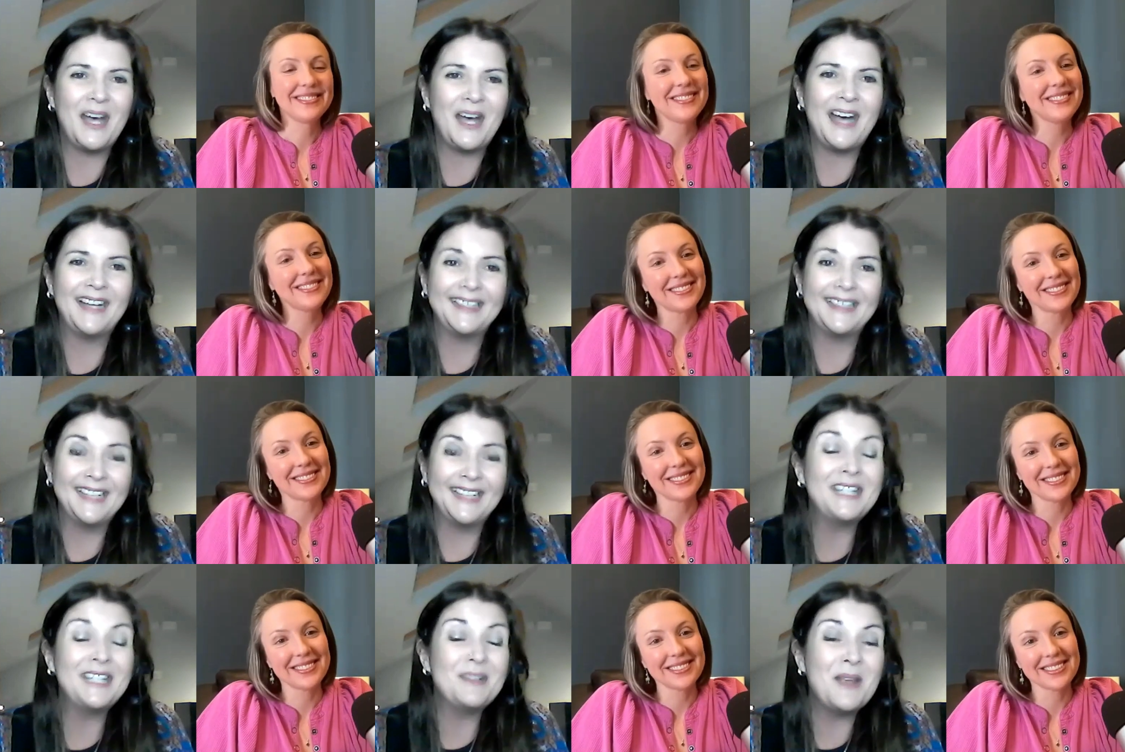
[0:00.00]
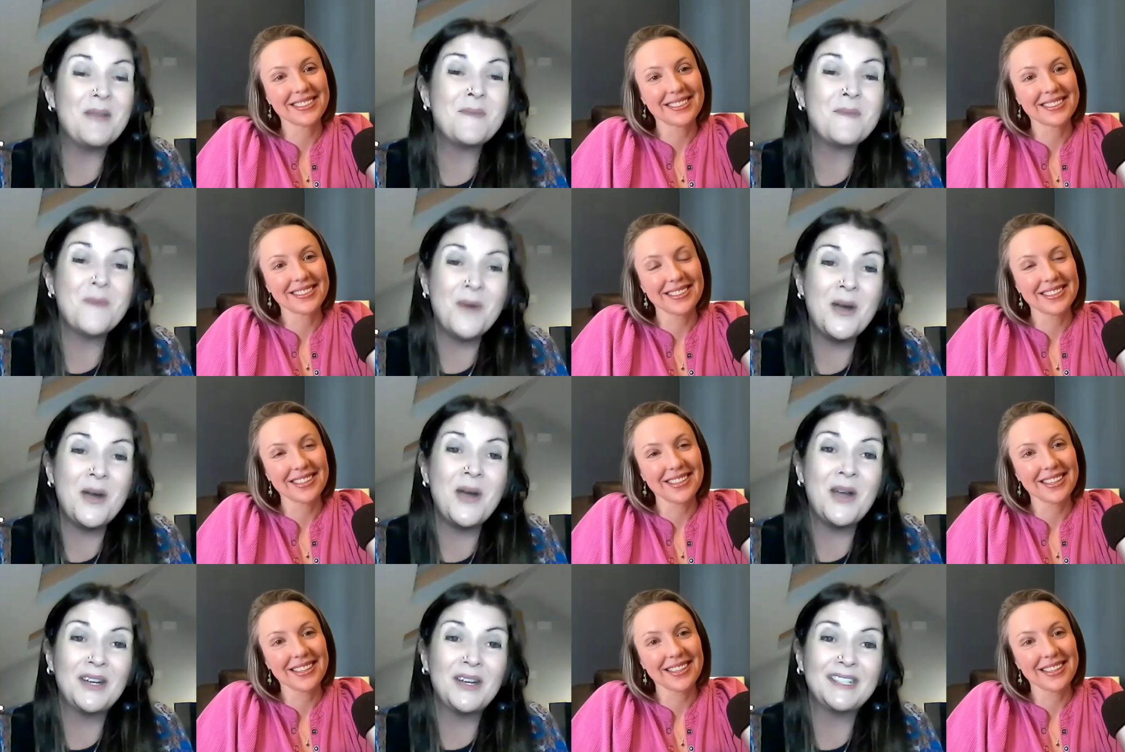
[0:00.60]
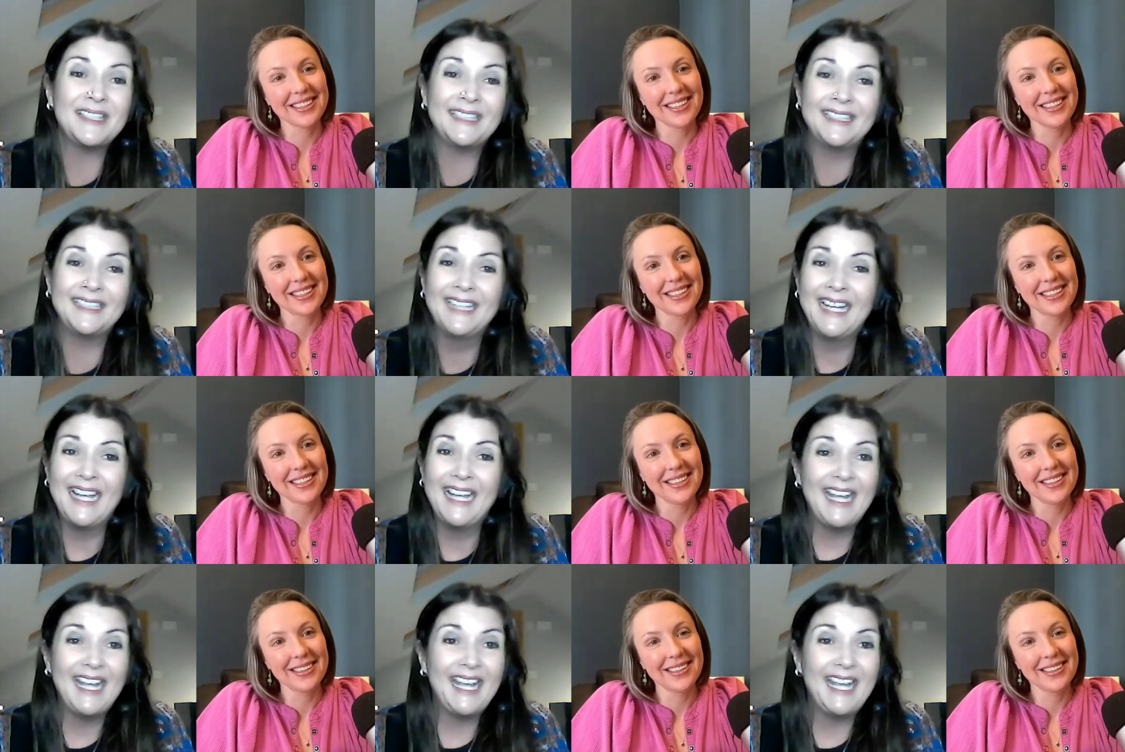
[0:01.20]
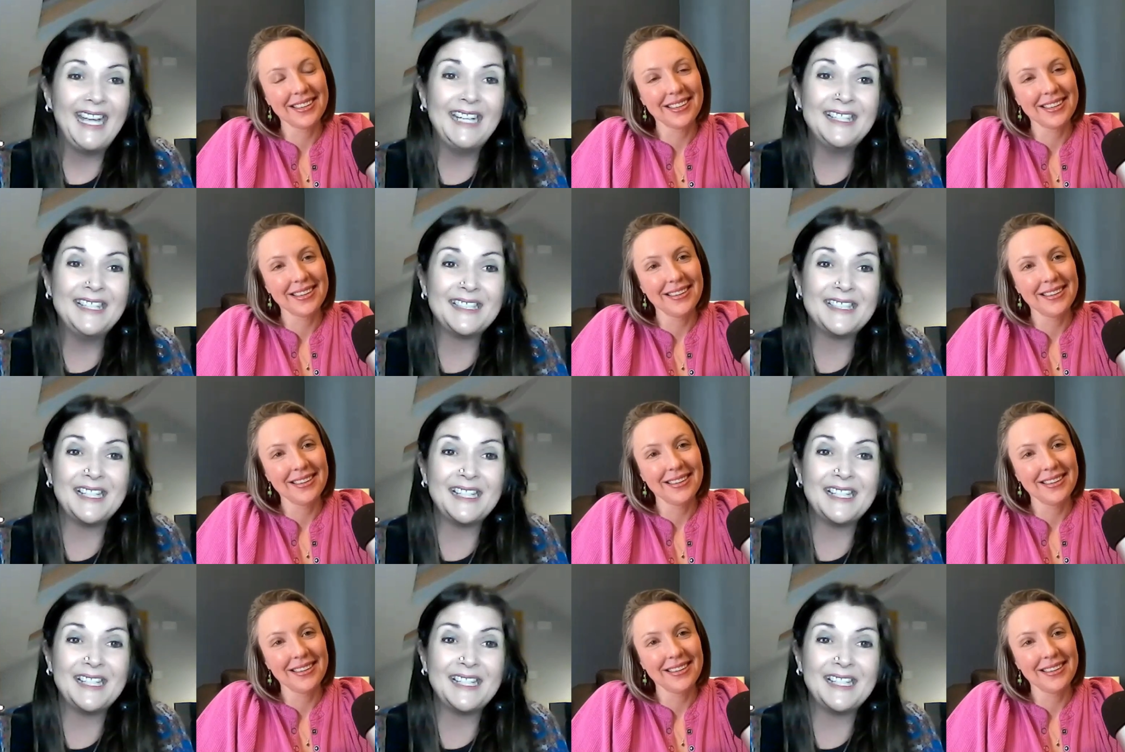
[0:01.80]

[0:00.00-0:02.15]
Speaker 1: that, and it worked. And he's